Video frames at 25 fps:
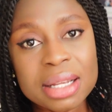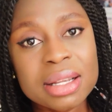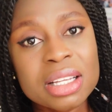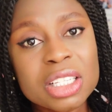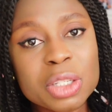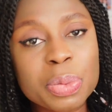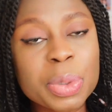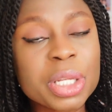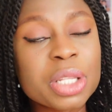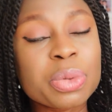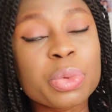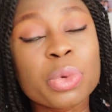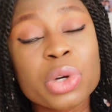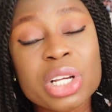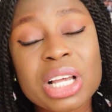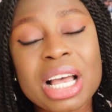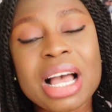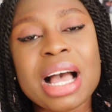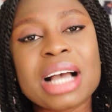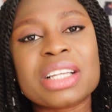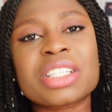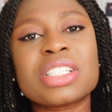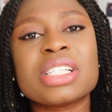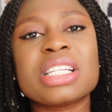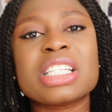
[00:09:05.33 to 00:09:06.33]
Speak
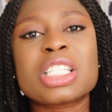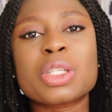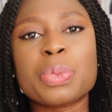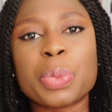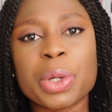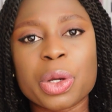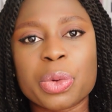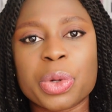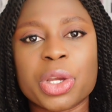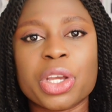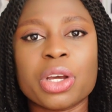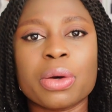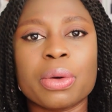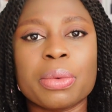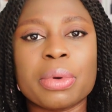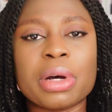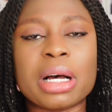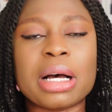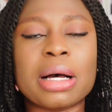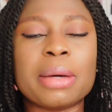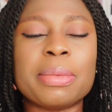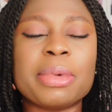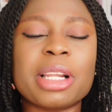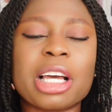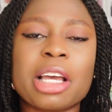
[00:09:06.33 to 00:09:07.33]
with your
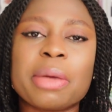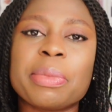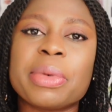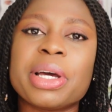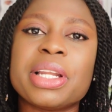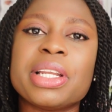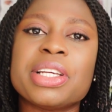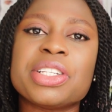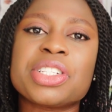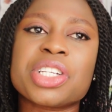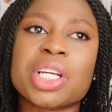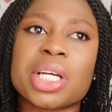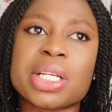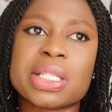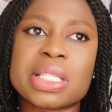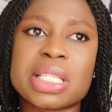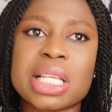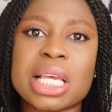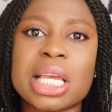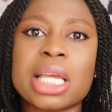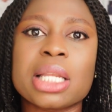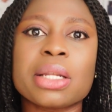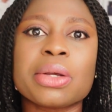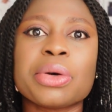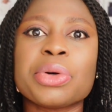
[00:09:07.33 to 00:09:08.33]
line manager
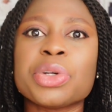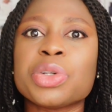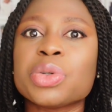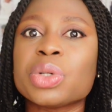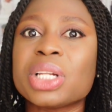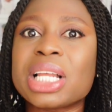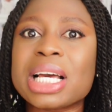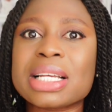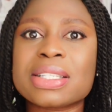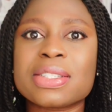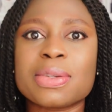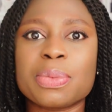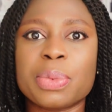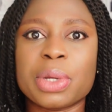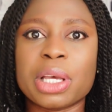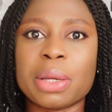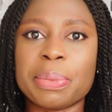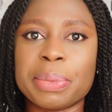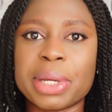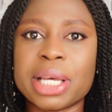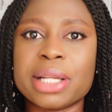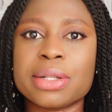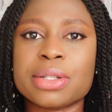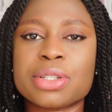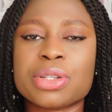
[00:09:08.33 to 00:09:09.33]
saying, oh, you like to be a
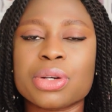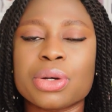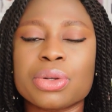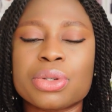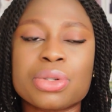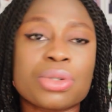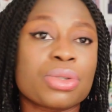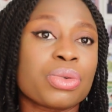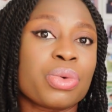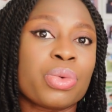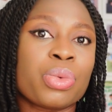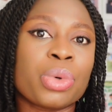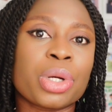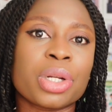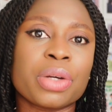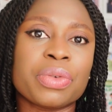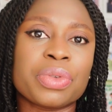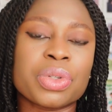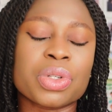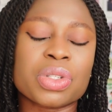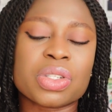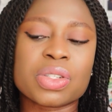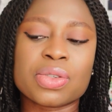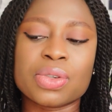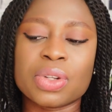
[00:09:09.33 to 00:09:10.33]
mentor to one of
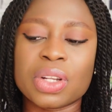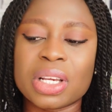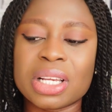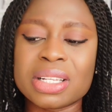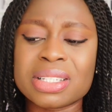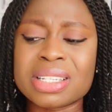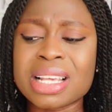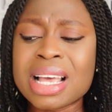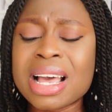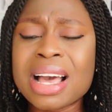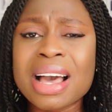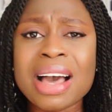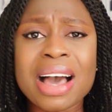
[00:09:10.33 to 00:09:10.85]
those students.